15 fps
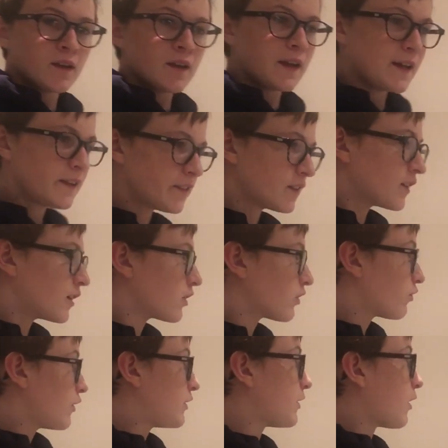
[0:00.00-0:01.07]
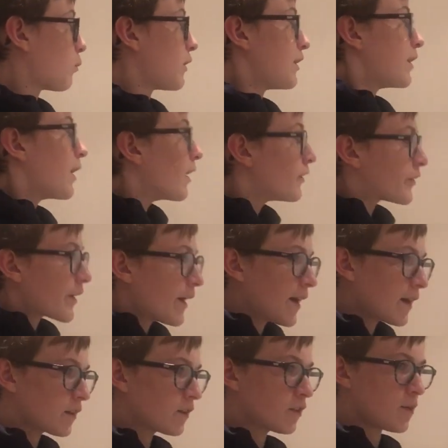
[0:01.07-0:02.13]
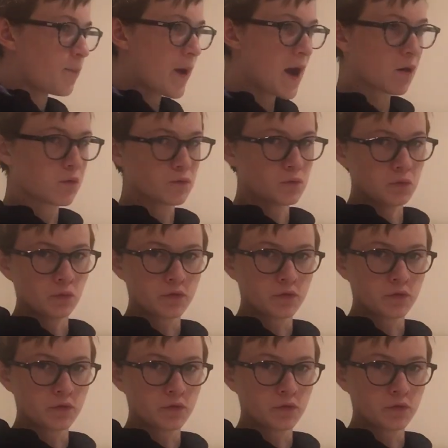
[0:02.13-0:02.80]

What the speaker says: In the last video we learned the power rule.